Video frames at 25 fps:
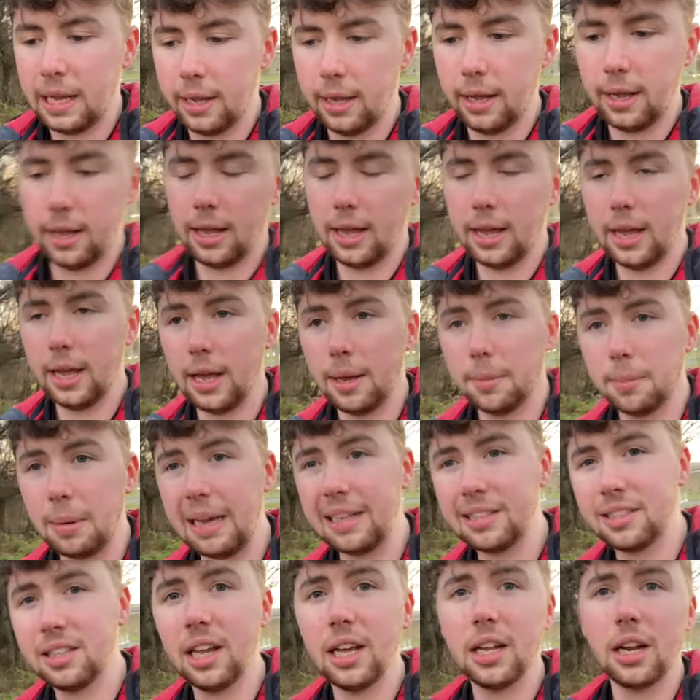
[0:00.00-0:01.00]
I'd
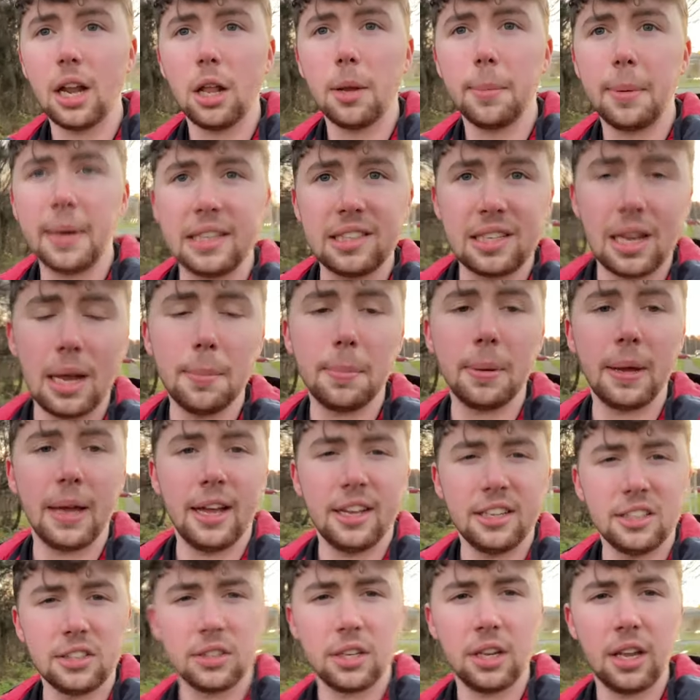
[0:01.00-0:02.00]
say another big tip
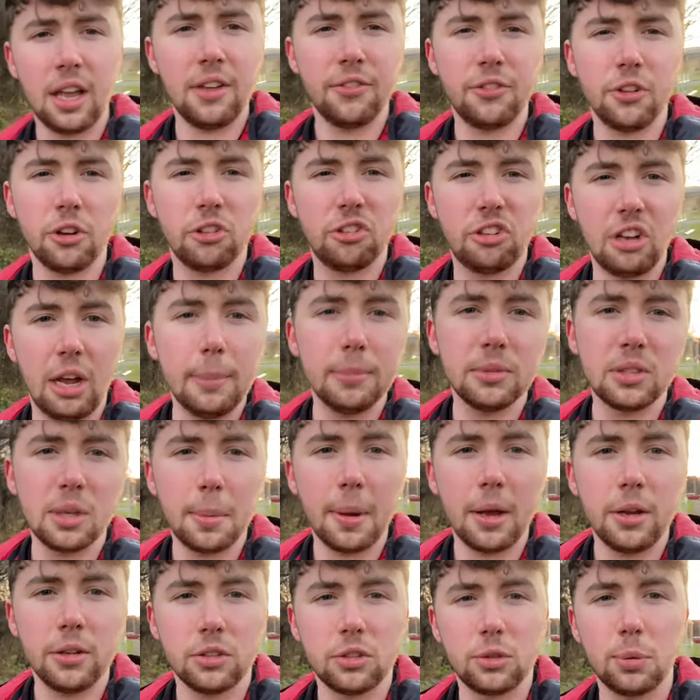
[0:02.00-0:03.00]
is if your gym's
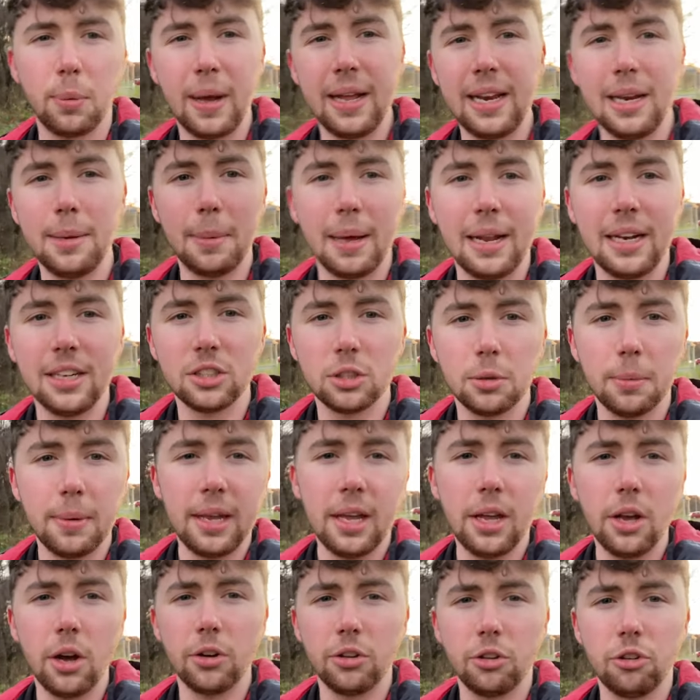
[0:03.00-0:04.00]
about 20 minutes away
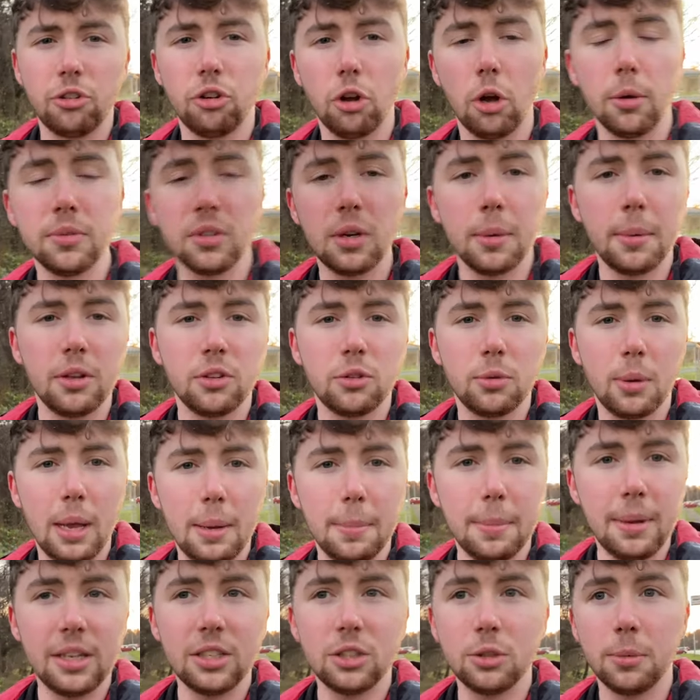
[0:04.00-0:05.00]
or the shops are about 20
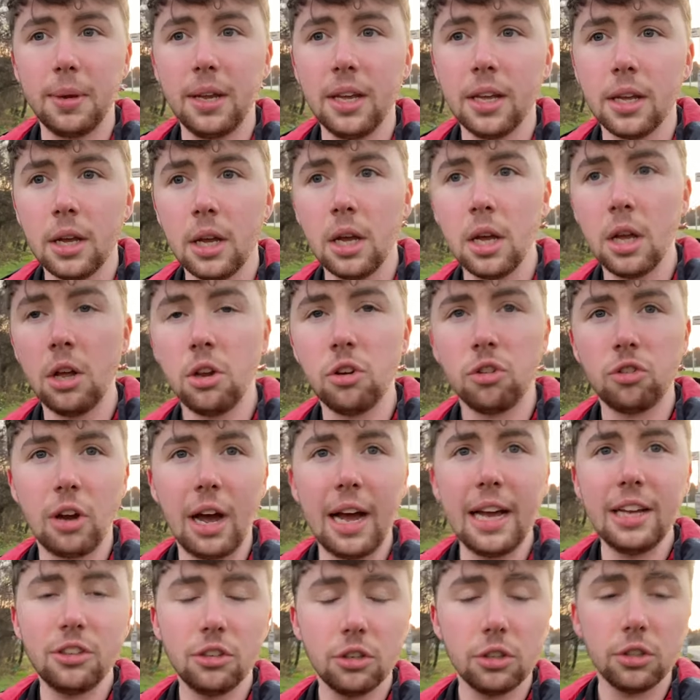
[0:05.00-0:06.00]
minutes away,
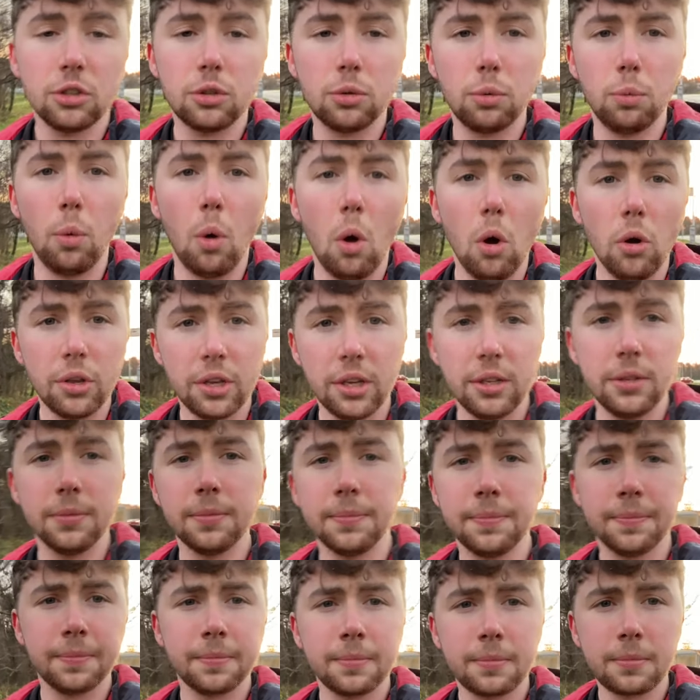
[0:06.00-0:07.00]
try just walking
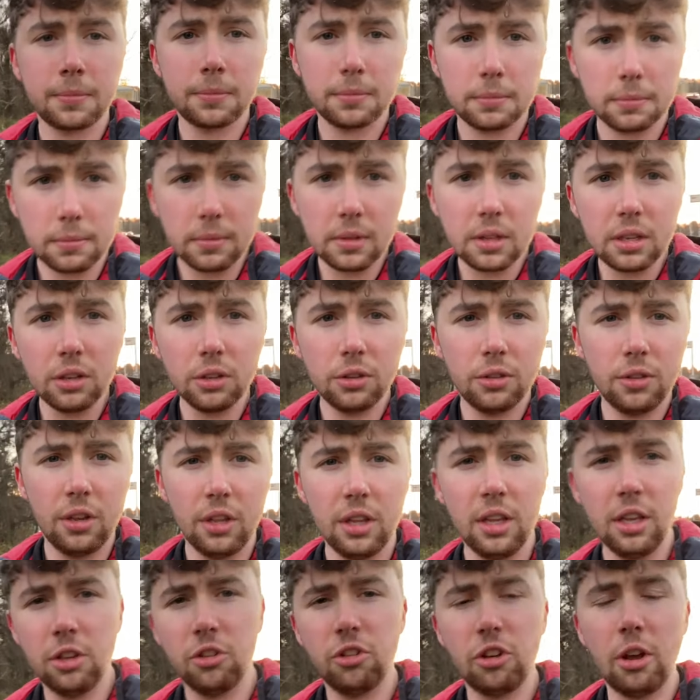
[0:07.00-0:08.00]
to
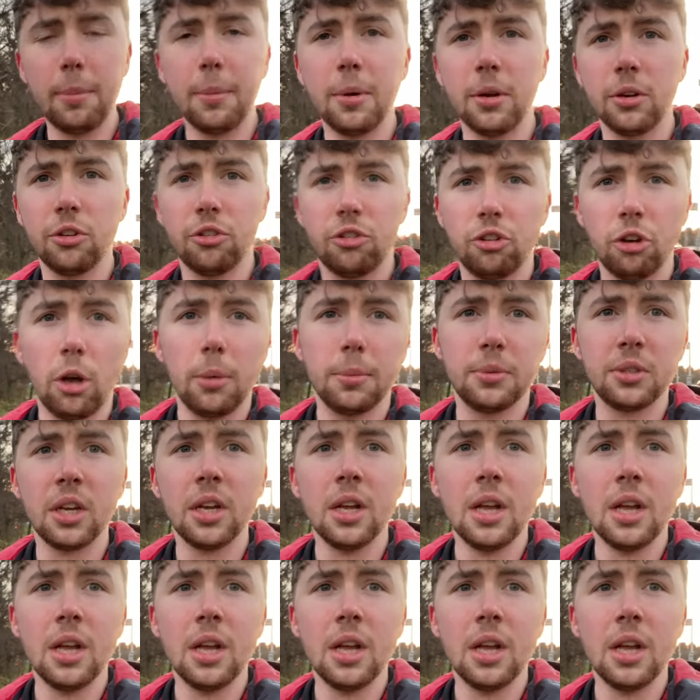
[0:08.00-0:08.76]
the gym or the shops.